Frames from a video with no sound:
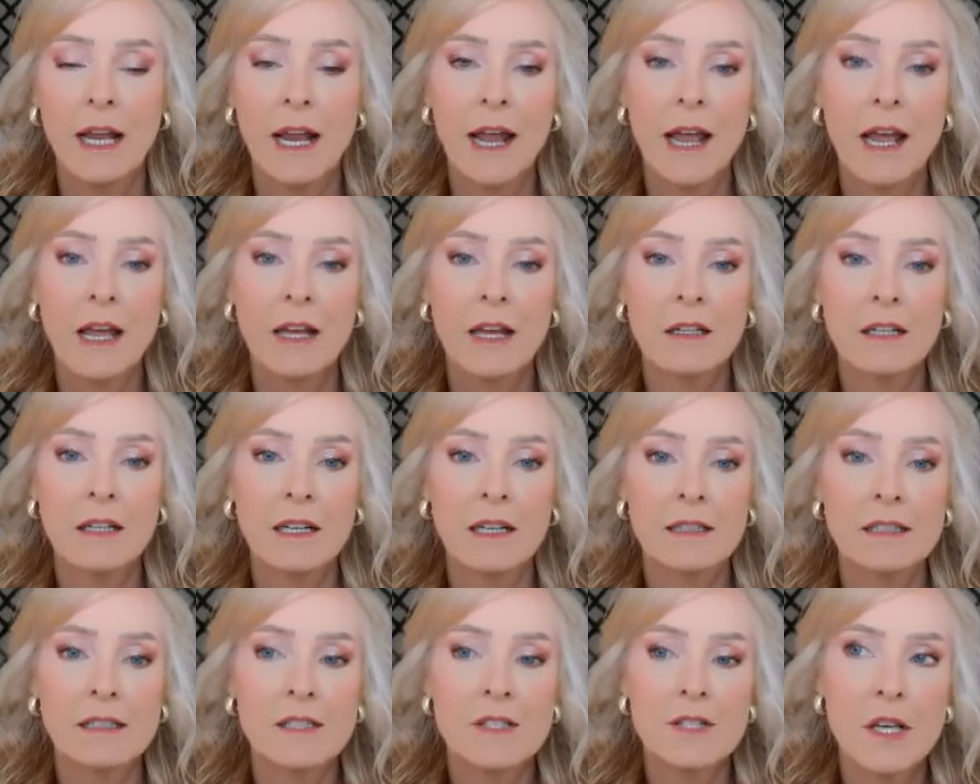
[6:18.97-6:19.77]
and
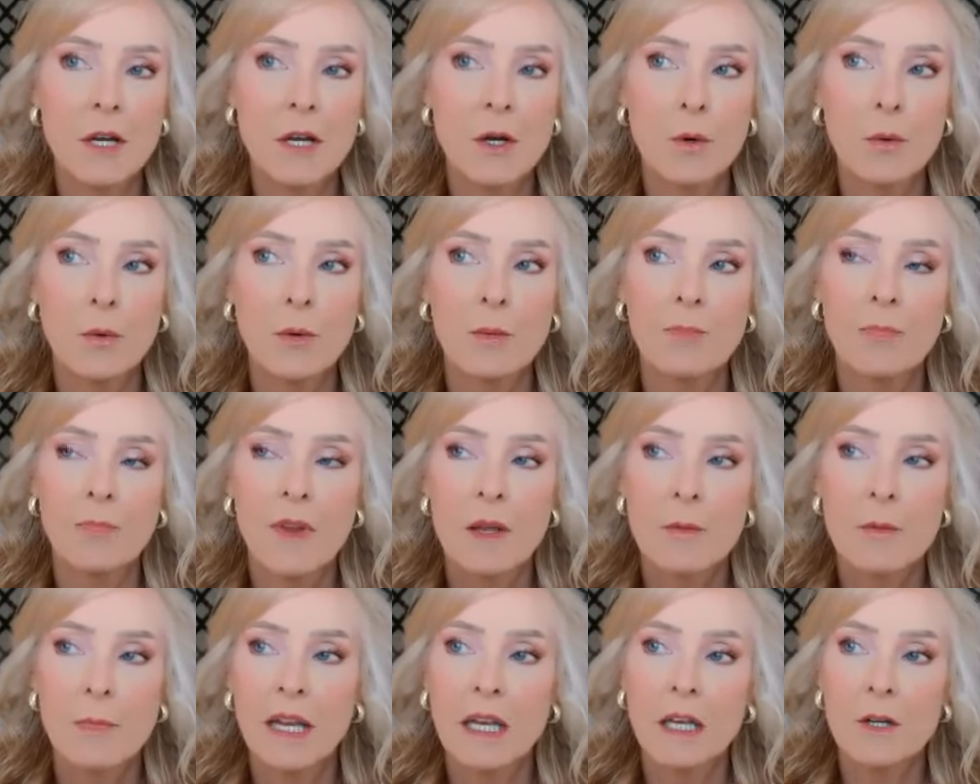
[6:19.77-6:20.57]
so
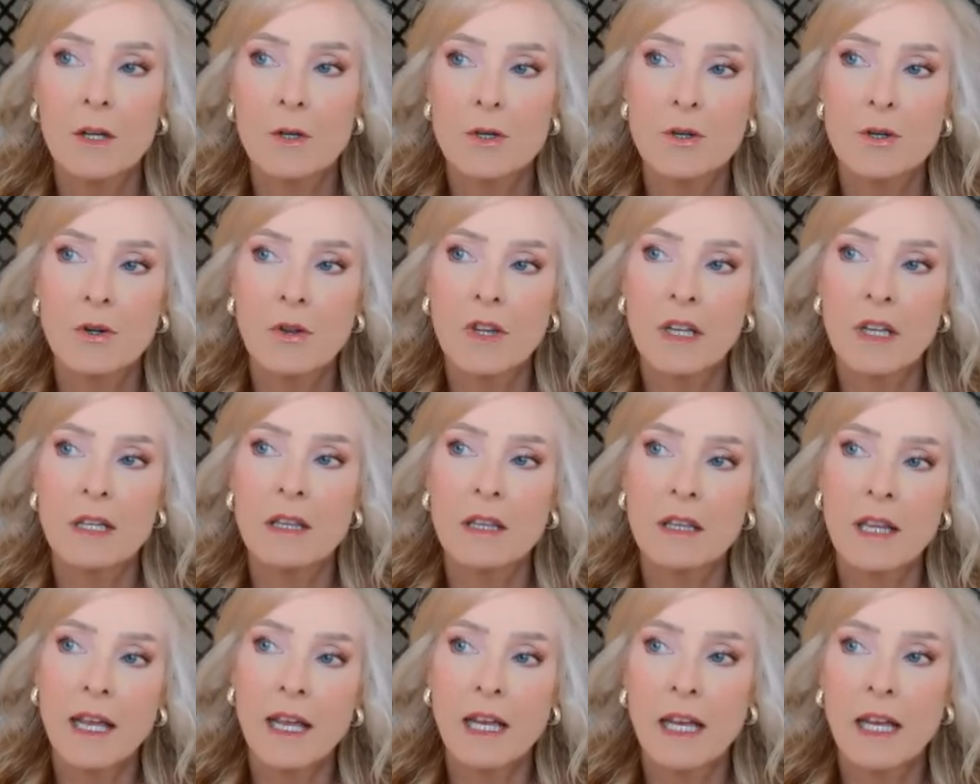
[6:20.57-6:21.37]
making sure that
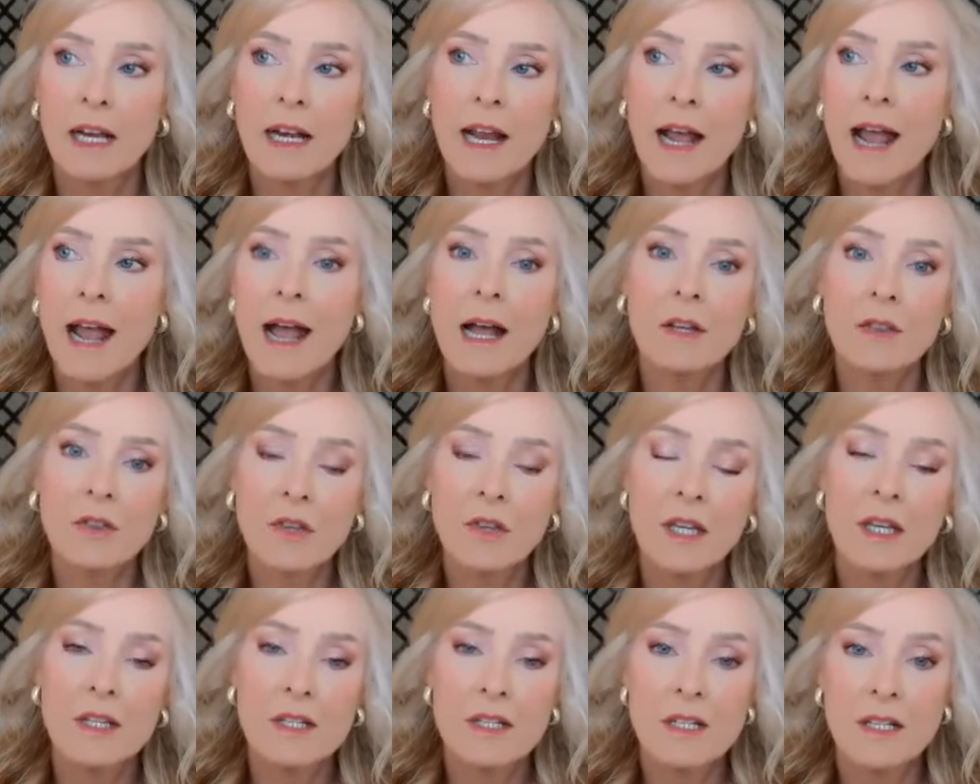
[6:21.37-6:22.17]
they can add
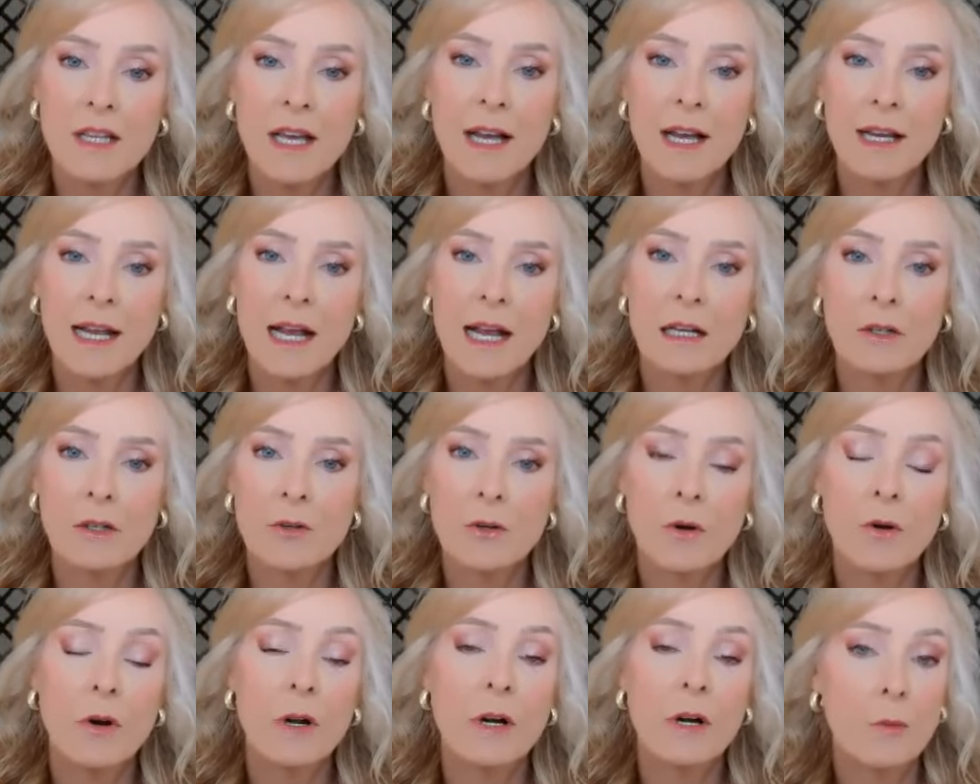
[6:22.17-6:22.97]
things to that
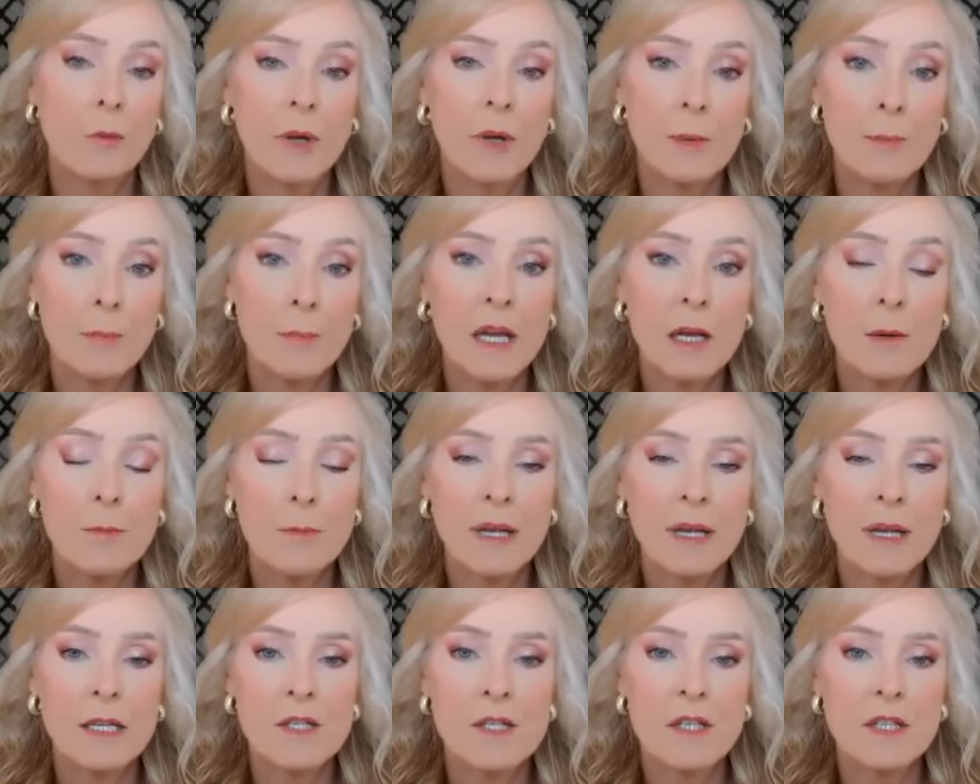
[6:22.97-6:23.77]
calendar on a
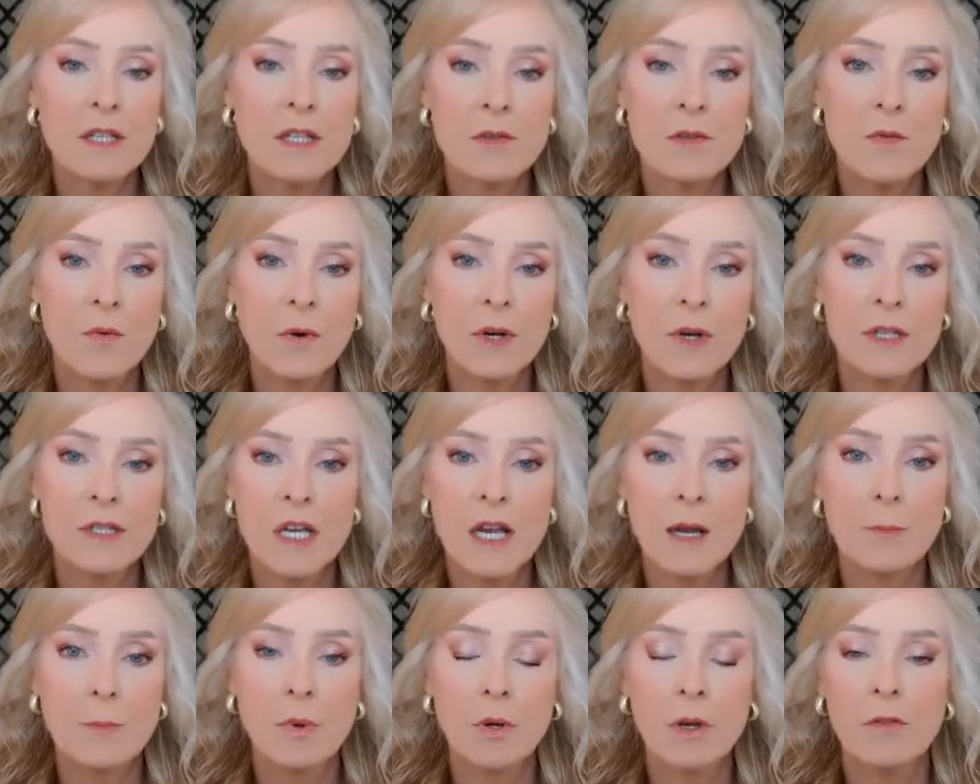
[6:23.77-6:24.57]
repeat basis for
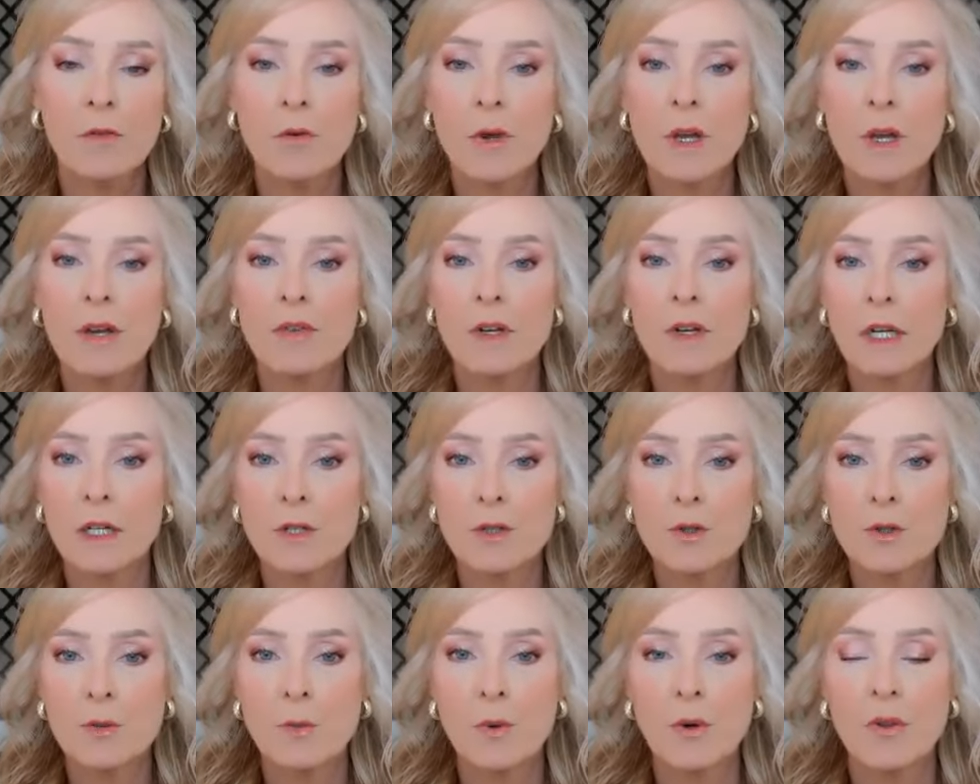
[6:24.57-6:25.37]
example if you have a
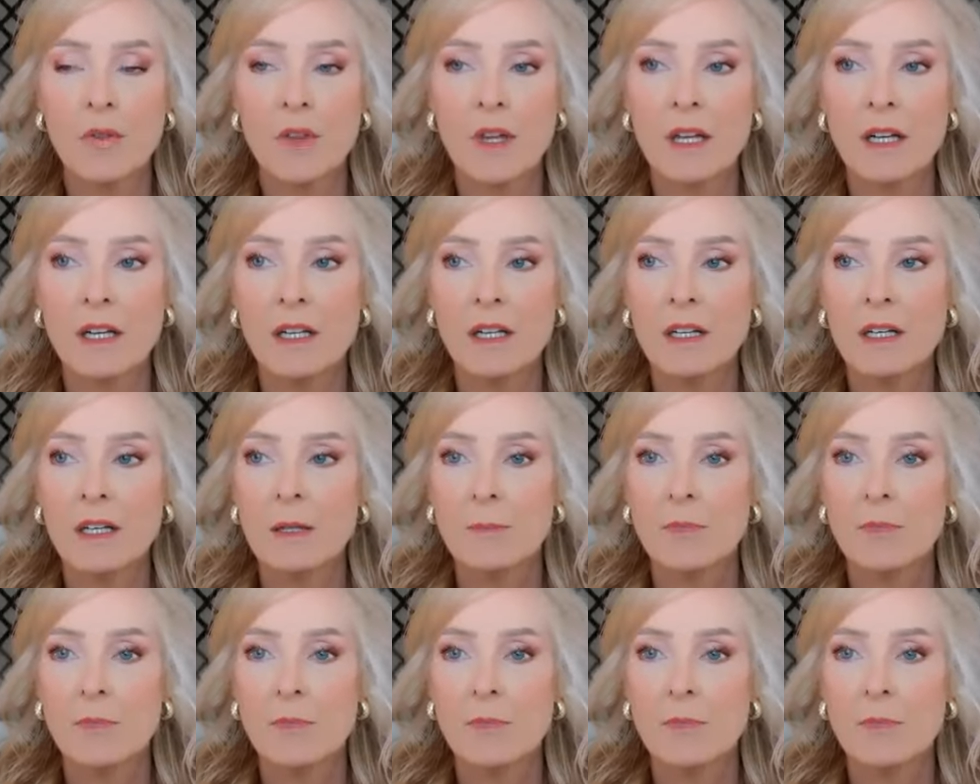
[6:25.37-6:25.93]
customer that